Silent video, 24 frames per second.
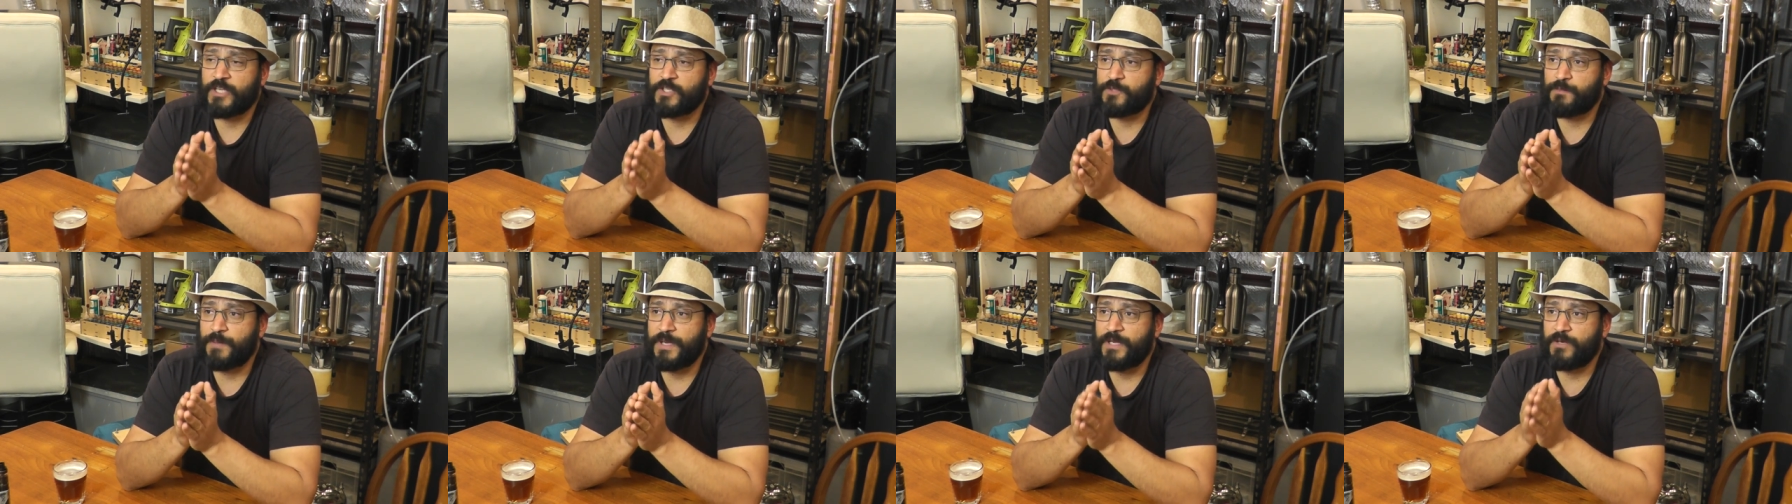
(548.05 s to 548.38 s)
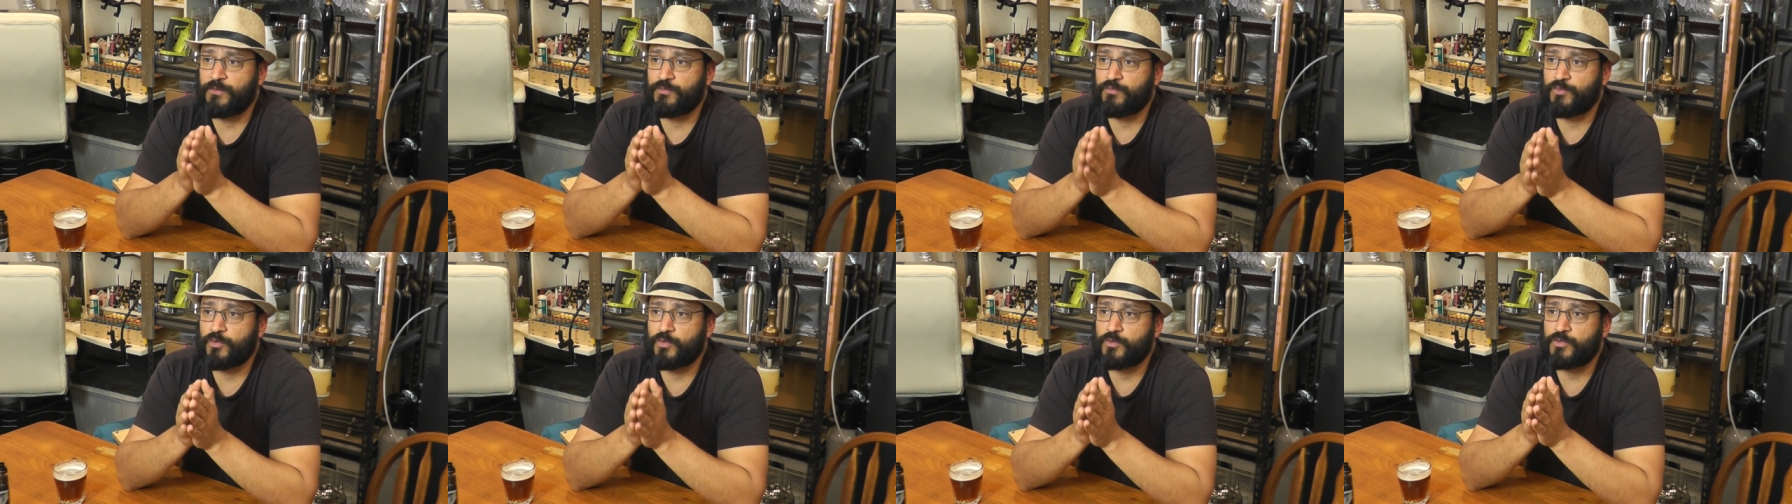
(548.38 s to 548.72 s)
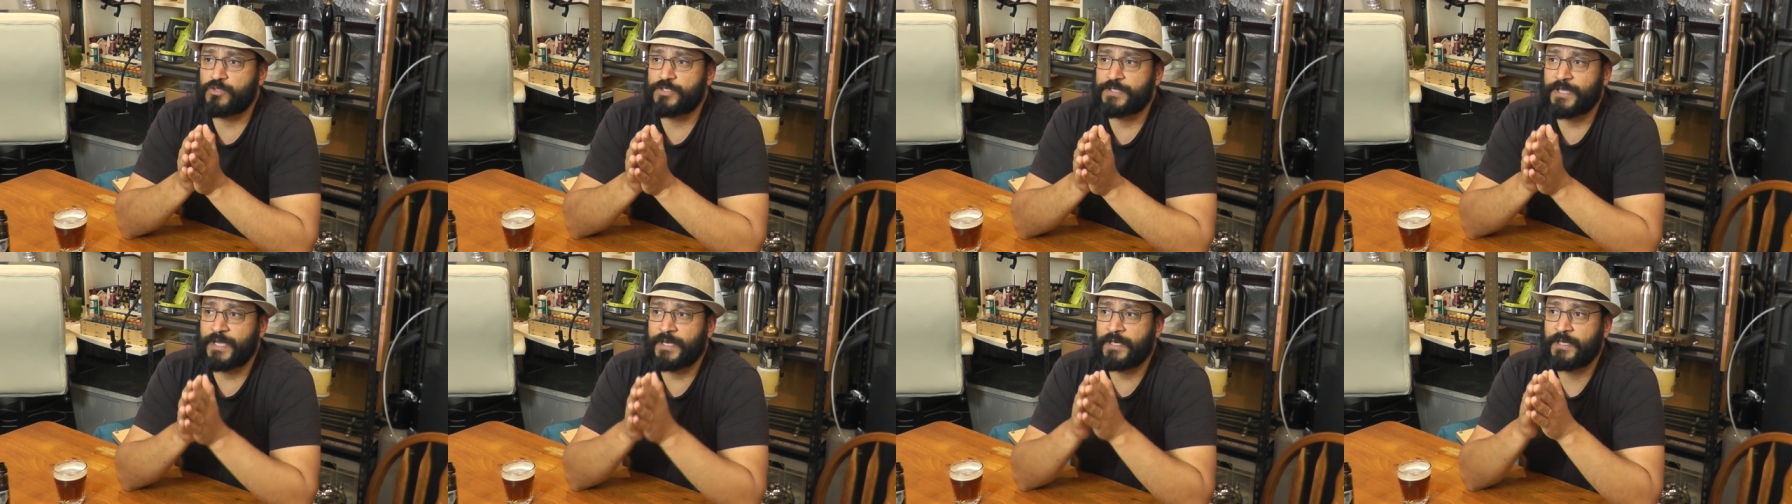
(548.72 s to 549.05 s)
has been a rule
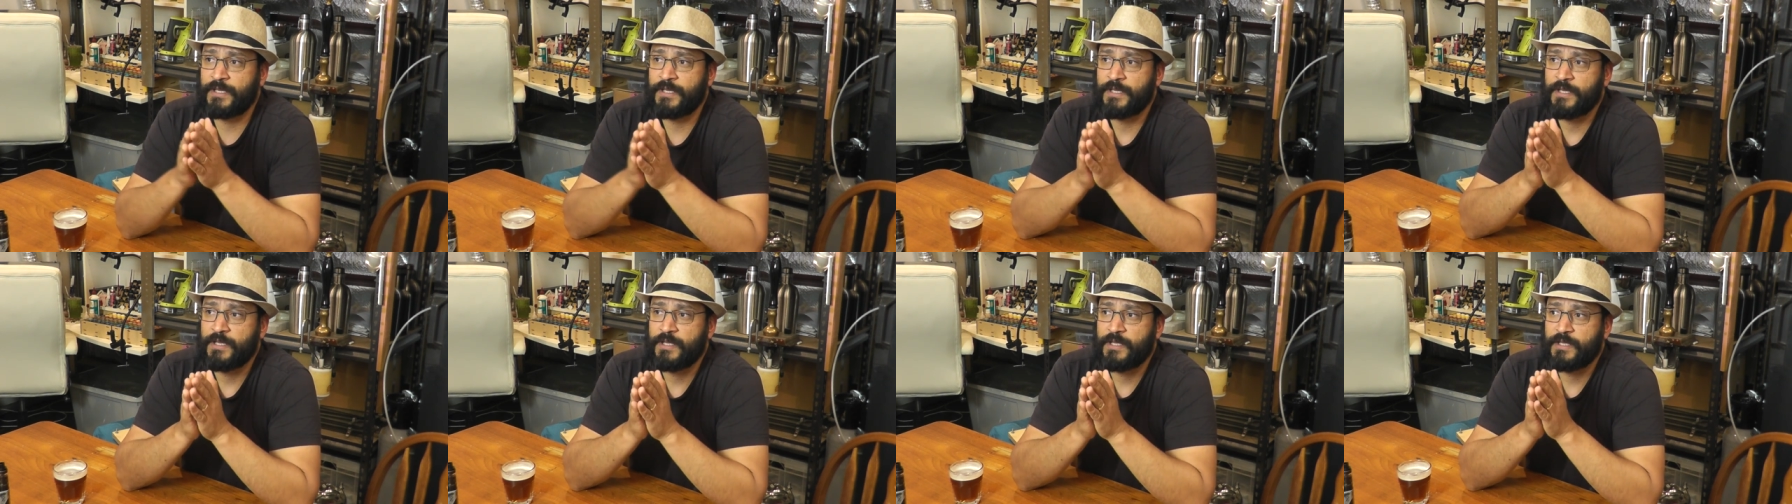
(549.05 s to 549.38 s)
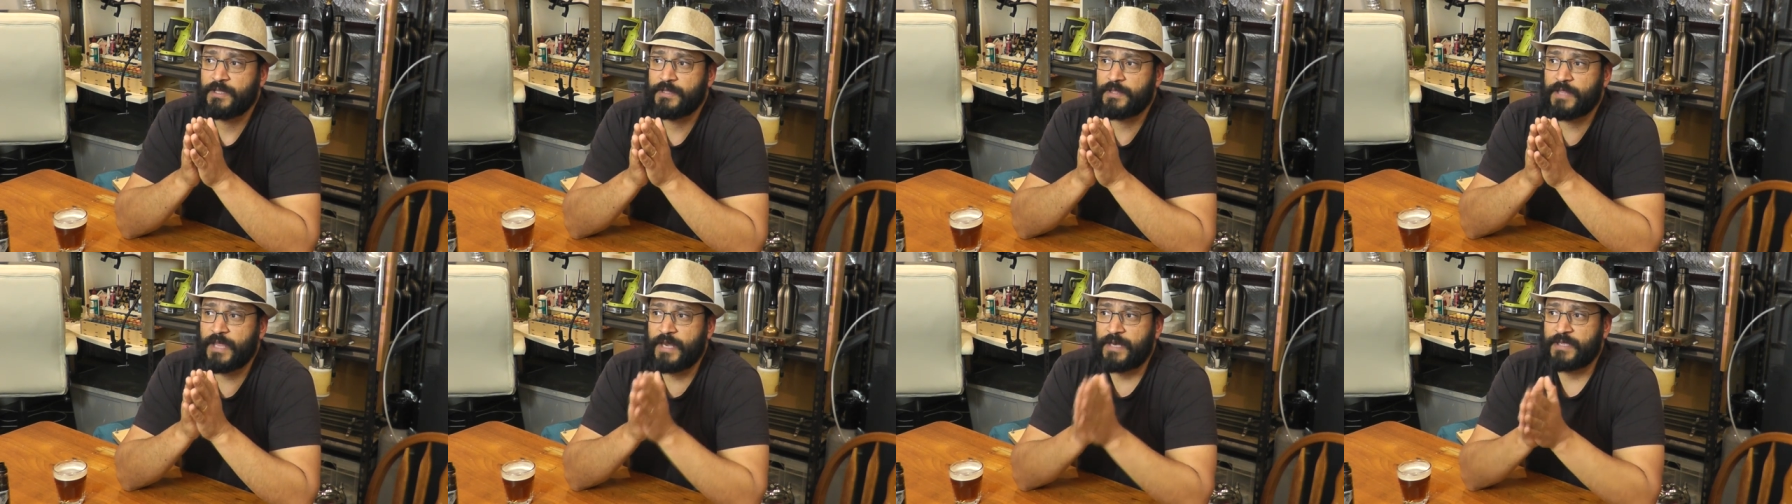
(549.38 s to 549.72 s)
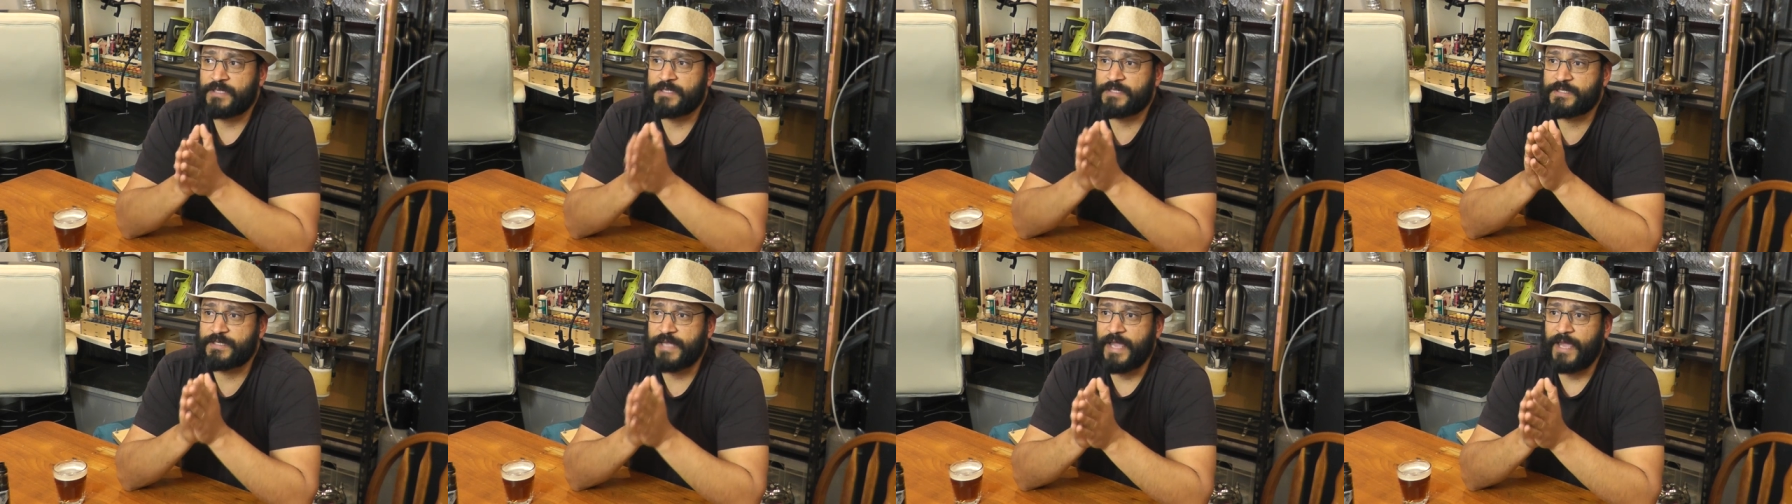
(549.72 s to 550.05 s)
set that
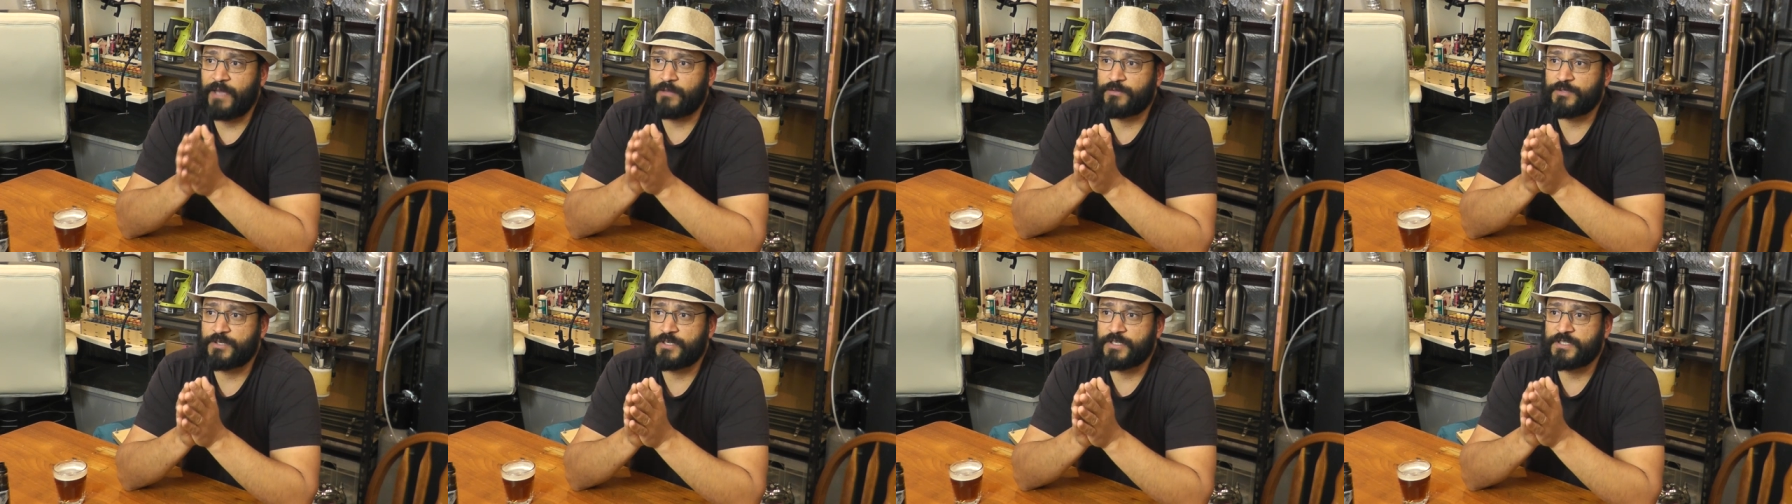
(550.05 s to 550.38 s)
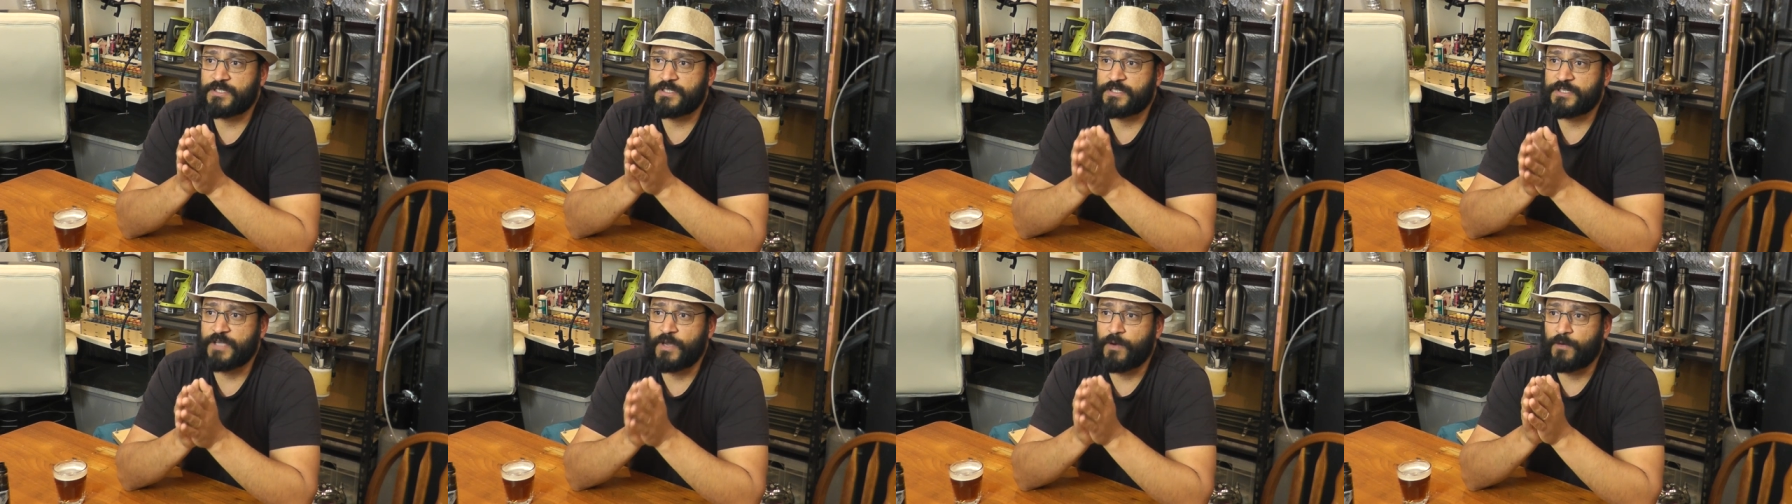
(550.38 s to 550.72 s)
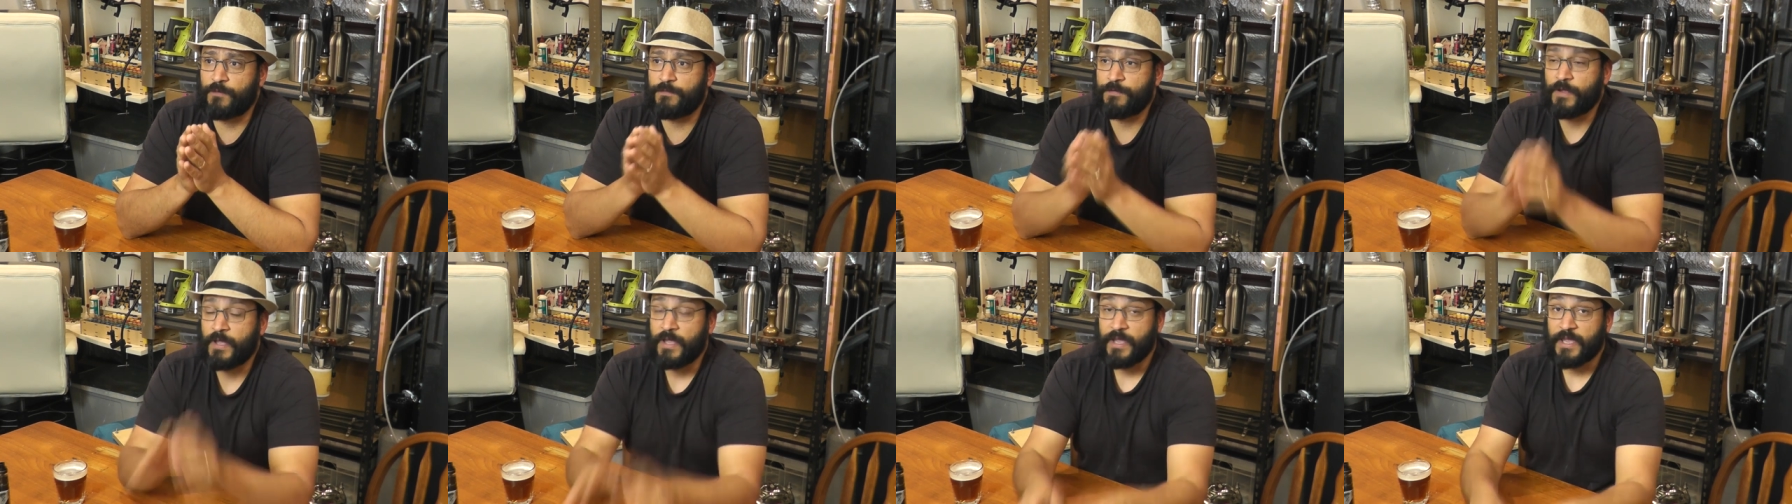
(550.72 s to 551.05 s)
has touted
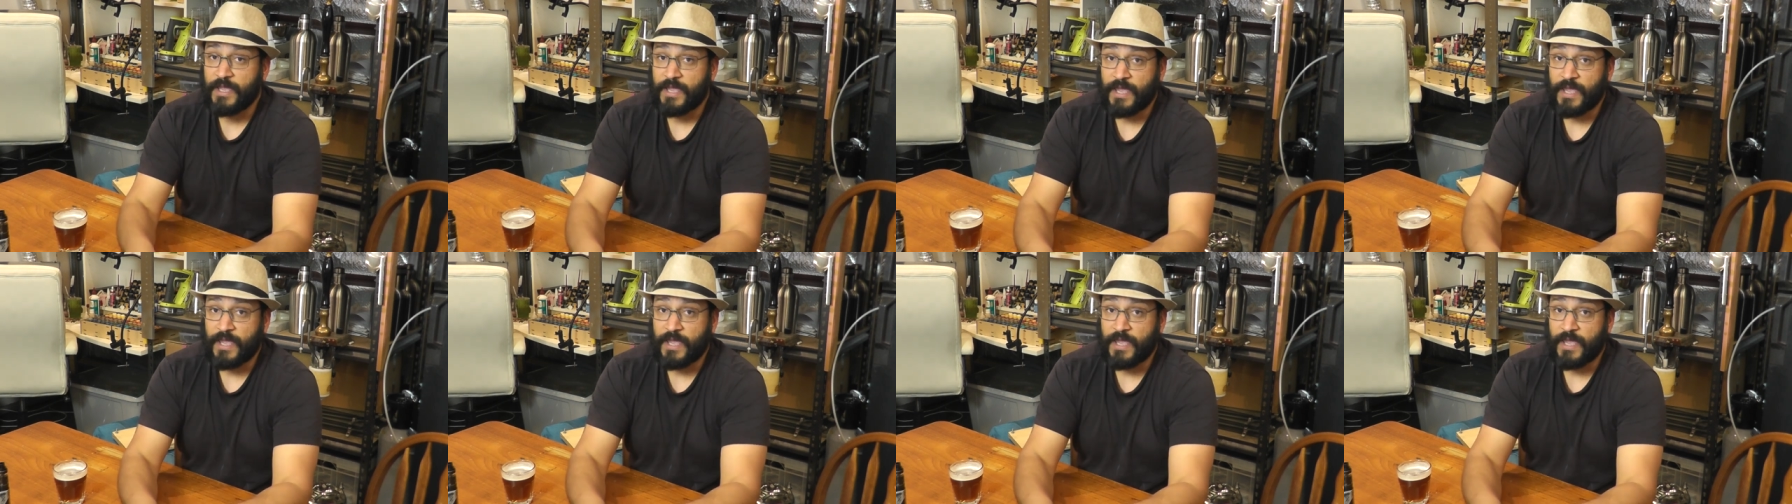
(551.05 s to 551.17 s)
itself,